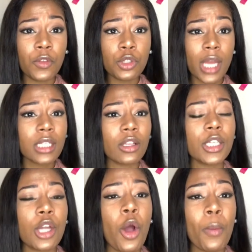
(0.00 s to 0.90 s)
trying to start
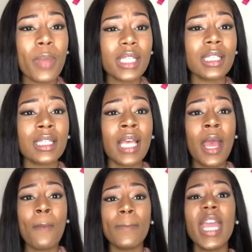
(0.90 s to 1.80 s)
your own business,
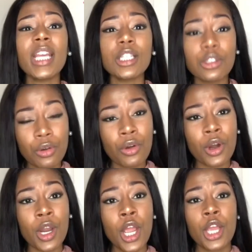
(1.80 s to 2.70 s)
make
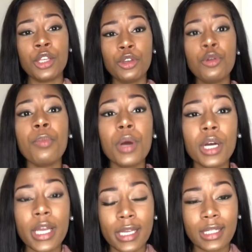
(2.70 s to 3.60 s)
sure you
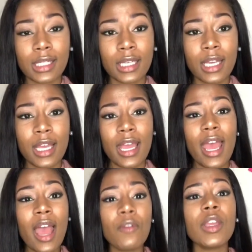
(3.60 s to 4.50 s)
put
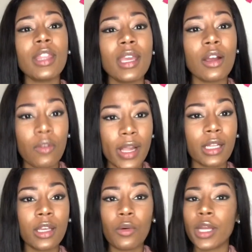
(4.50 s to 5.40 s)
everything
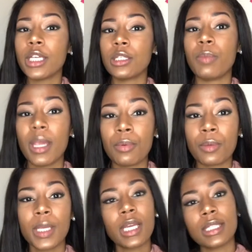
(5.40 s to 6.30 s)
correctly on each paper,
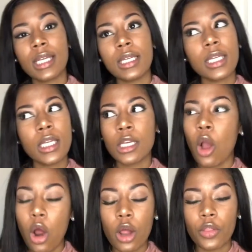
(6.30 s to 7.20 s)
because they need
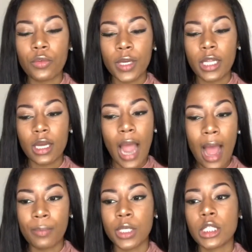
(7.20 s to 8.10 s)
all 3 of the
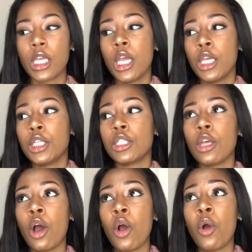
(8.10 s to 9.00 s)
copies.
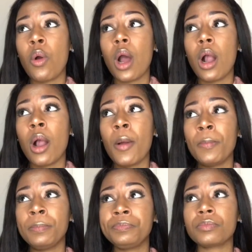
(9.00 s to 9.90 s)
So
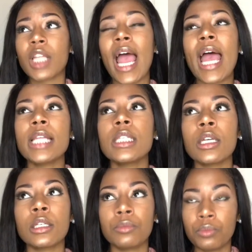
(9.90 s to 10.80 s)
I had to
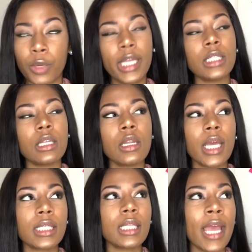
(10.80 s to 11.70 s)
wait until the
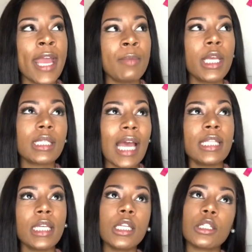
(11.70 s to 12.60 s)
next day, because I
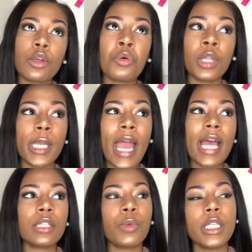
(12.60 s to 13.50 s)
did it solely. I had
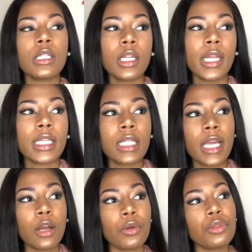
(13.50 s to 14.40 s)
to wait till the next day and
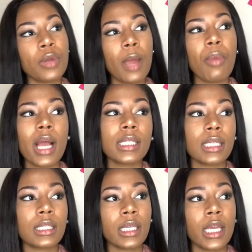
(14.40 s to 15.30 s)
go through that
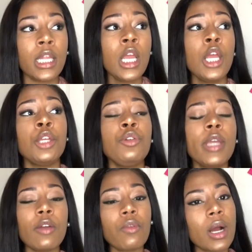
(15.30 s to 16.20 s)
process again. You
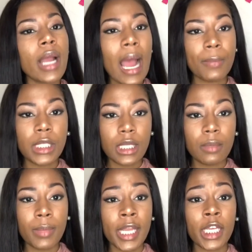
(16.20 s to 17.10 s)
give 1 copy to the
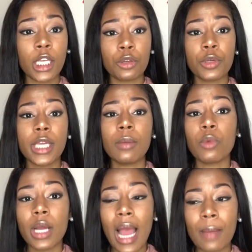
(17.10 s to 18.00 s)
bank, you keep
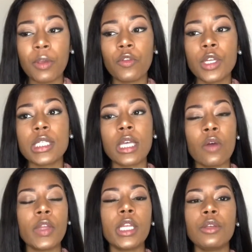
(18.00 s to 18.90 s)
1 copy for yourself,
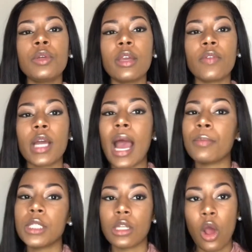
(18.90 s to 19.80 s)
and then you give a copy
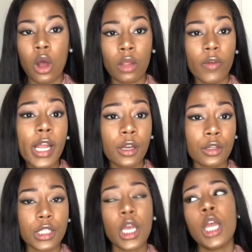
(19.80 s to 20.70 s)
to the Hall of
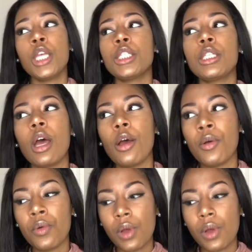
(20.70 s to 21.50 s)
Records. So